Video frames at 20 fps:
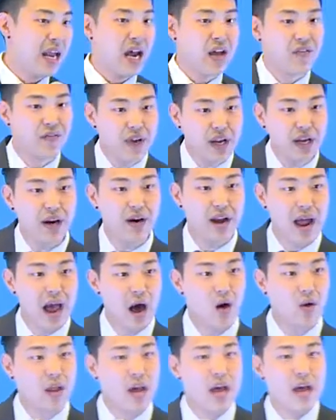And I figured
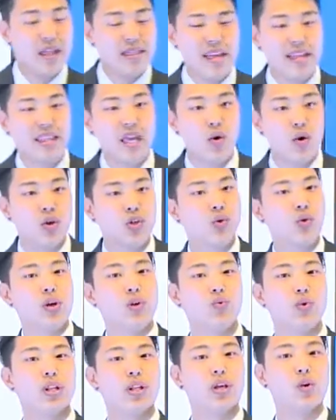out that they were
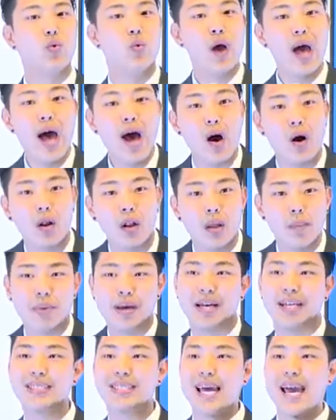doing really well
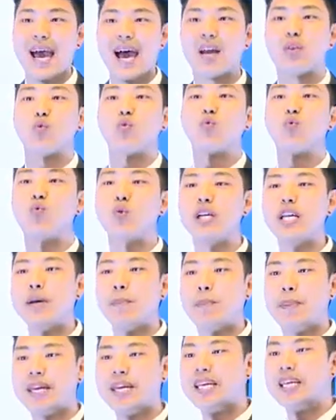because they had
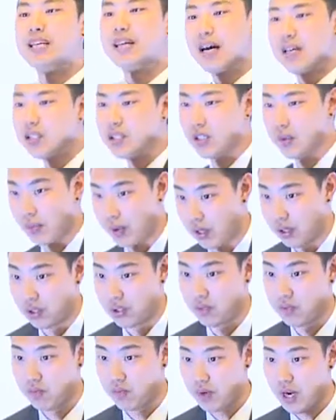repeat
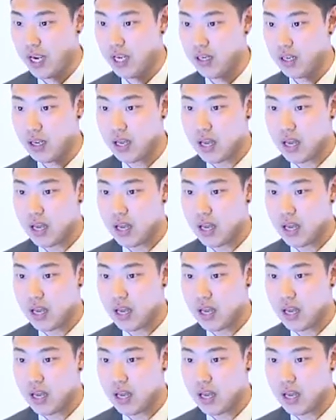customers, right?